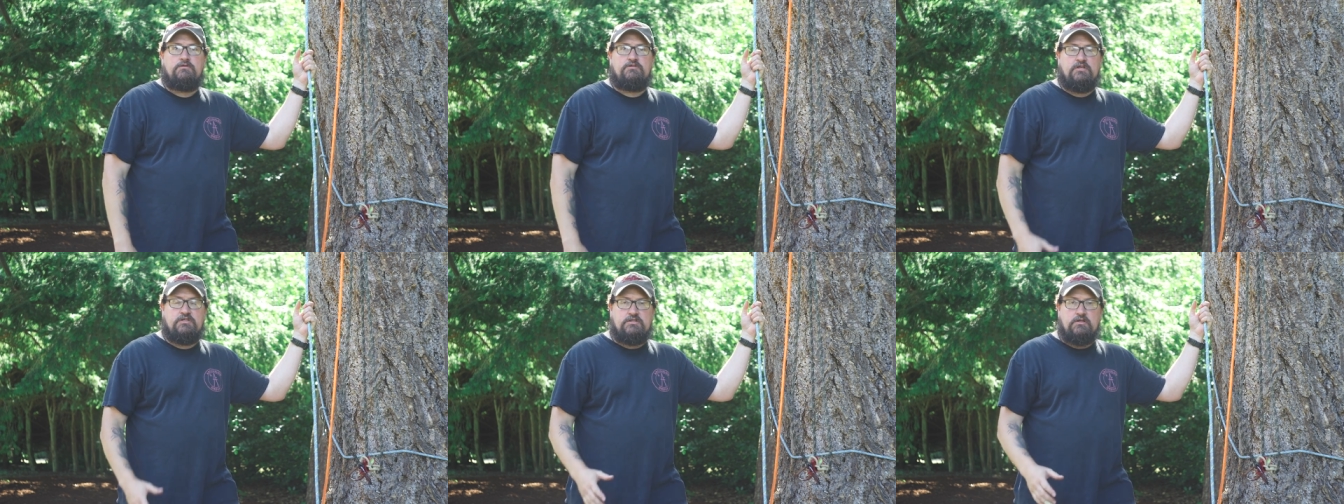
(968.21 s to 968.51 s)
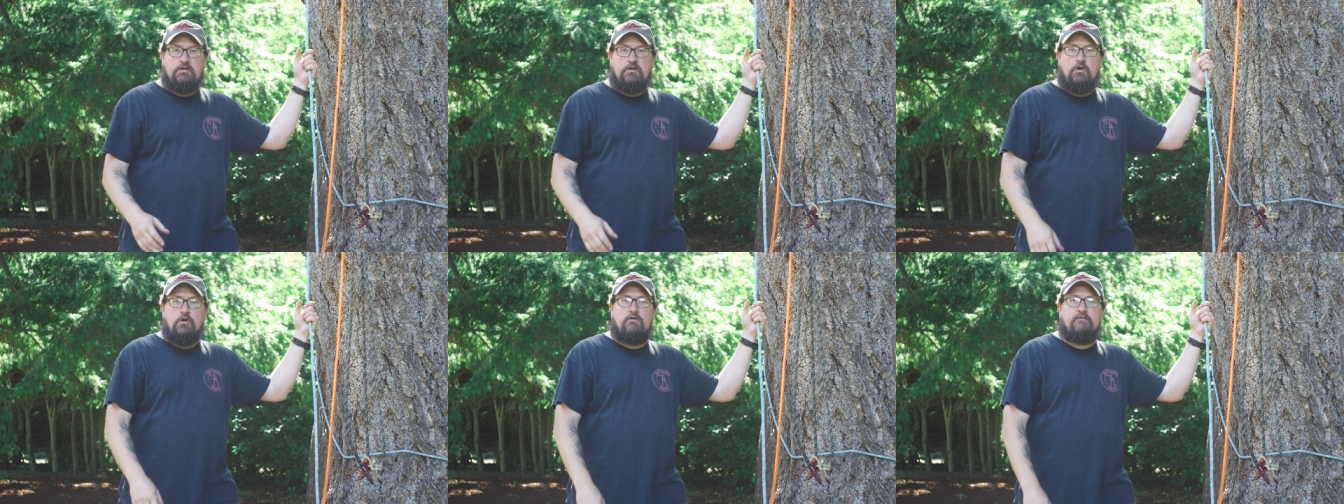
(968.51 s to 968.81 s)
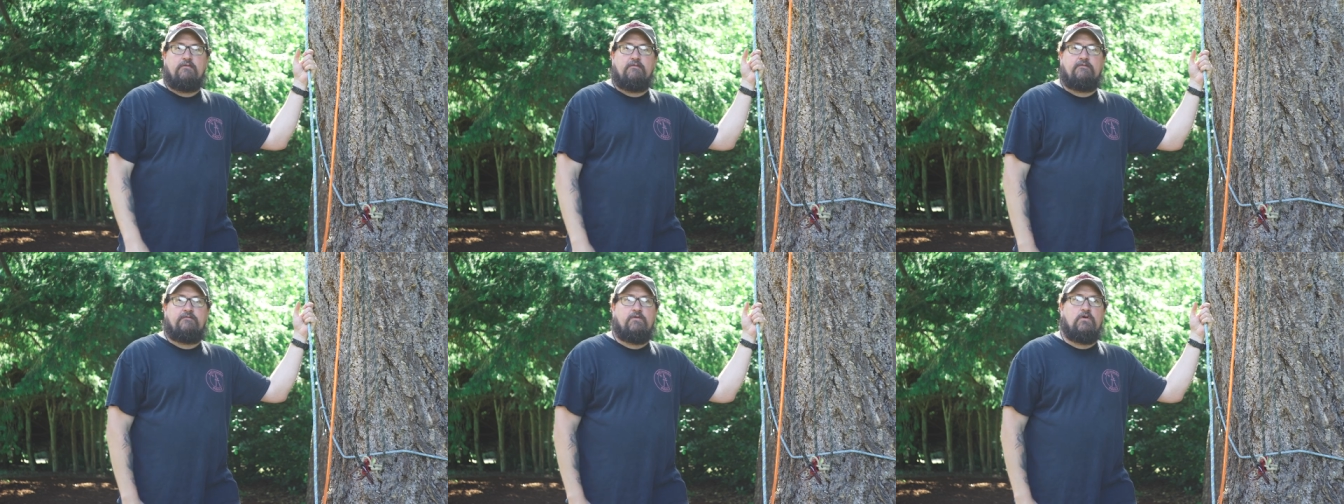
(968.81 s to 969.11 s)
just a little
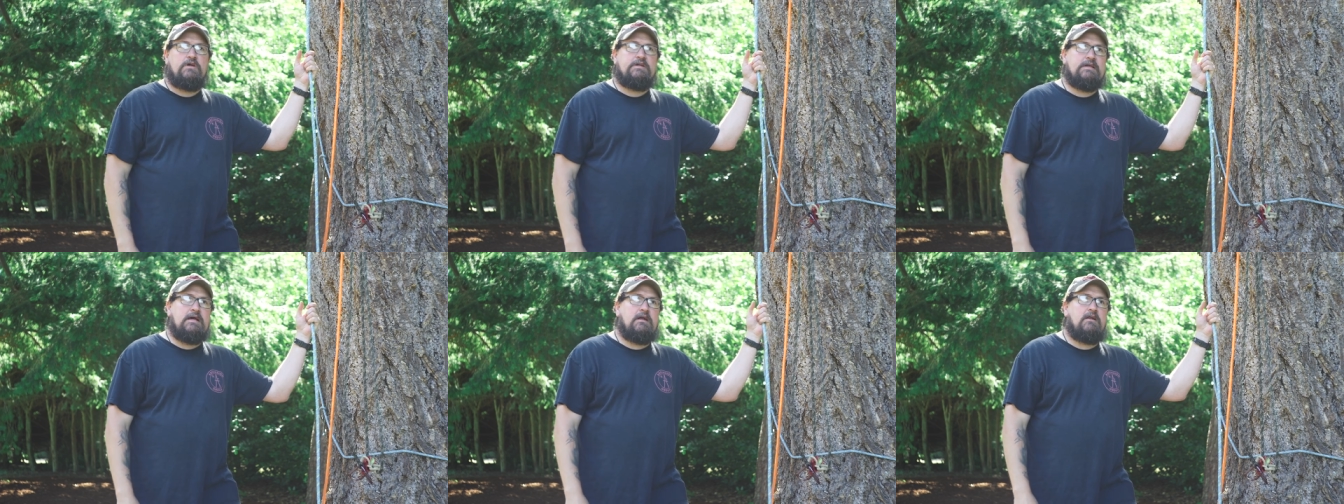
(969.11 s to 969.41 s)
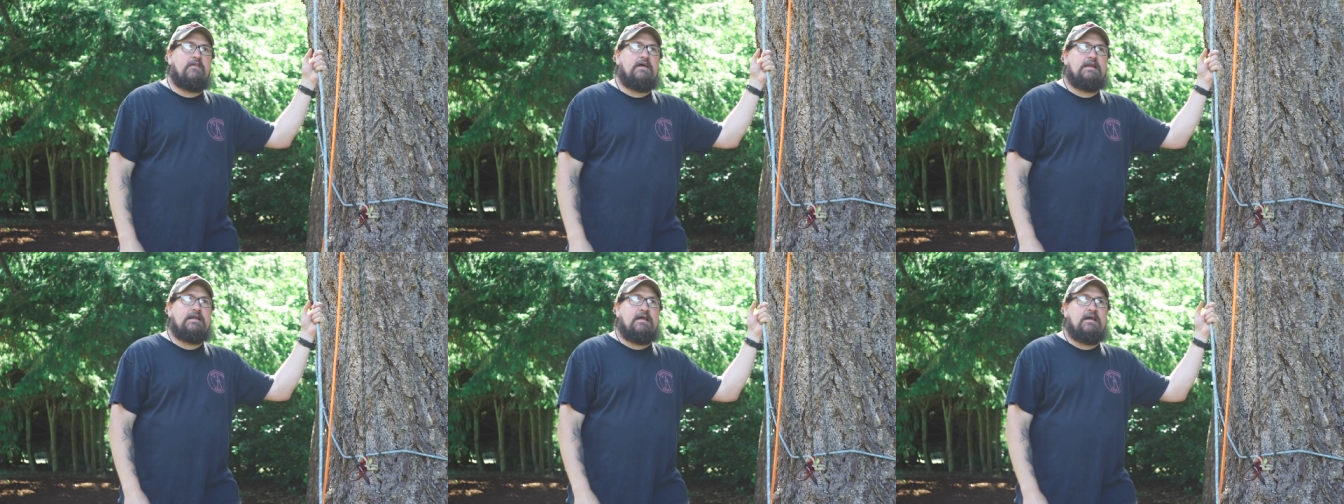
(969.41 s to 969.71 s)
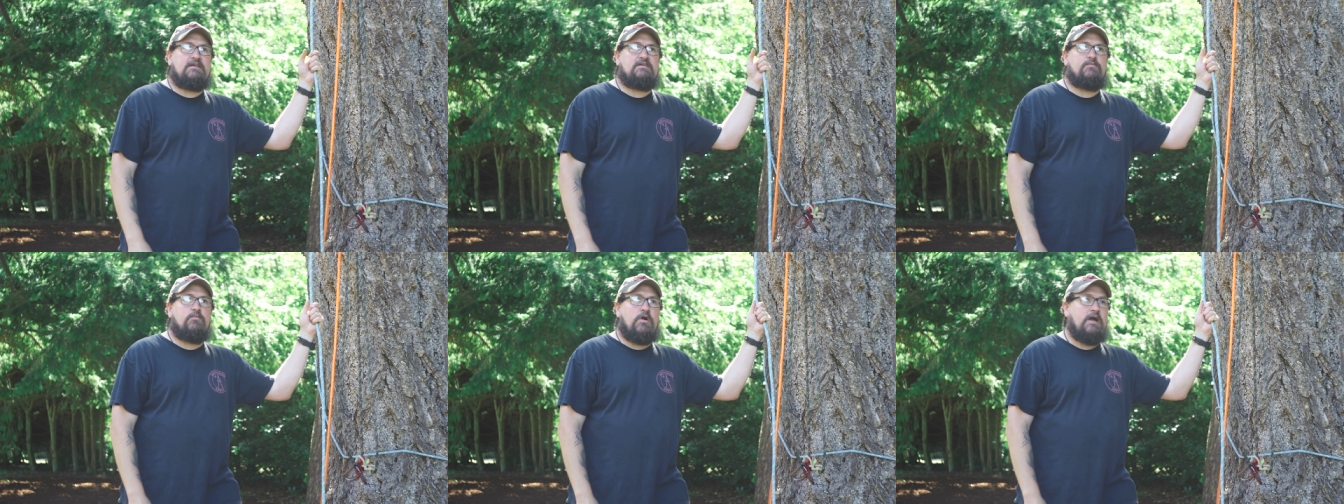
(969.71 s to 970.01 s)
over a foot down to that
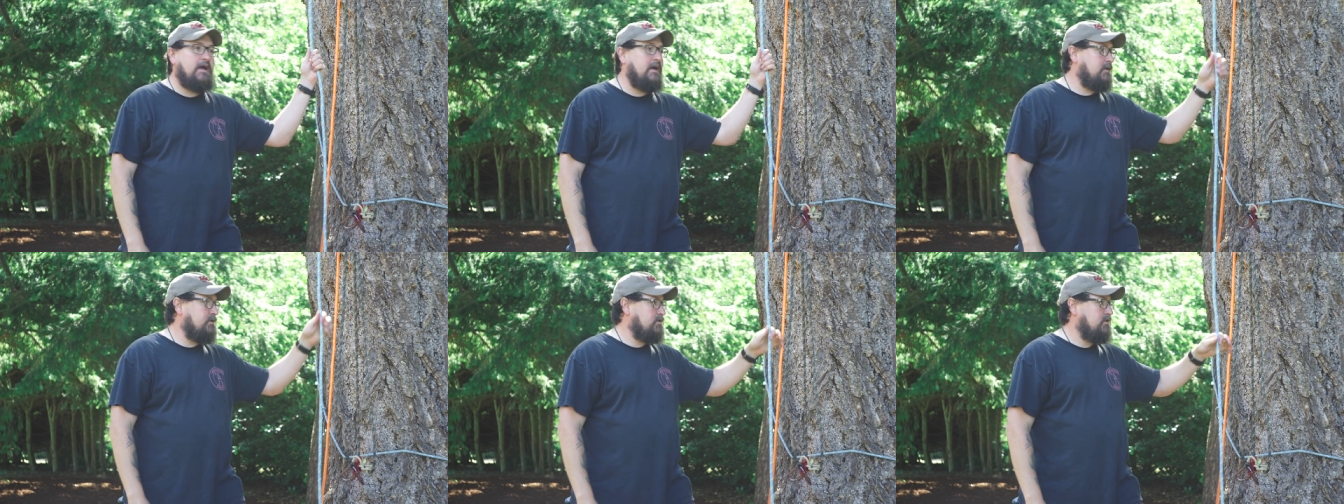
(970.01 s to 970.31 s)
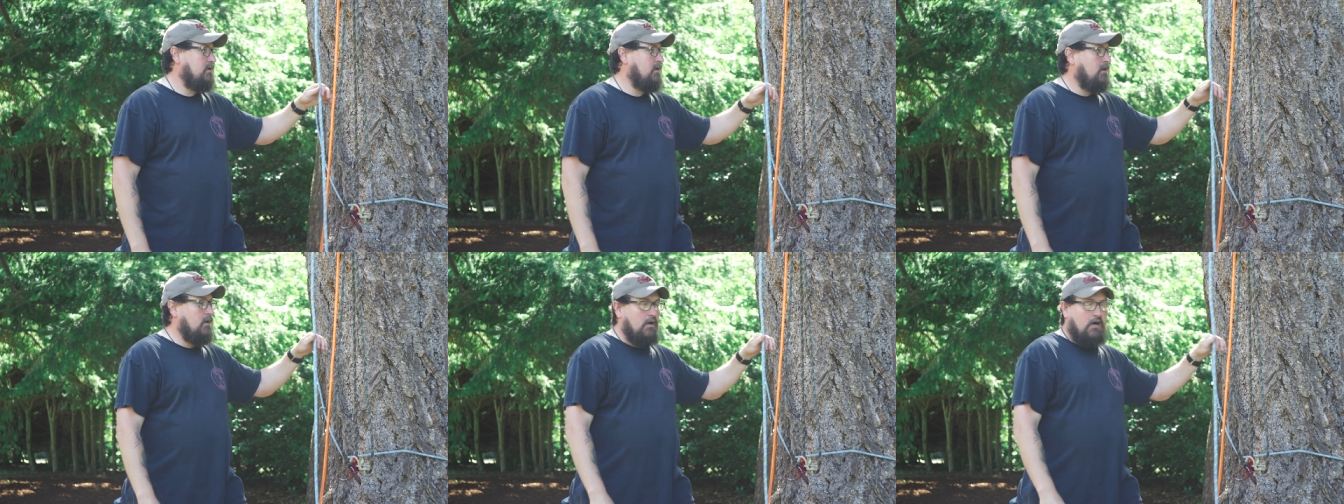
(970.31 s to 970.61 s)
next branch.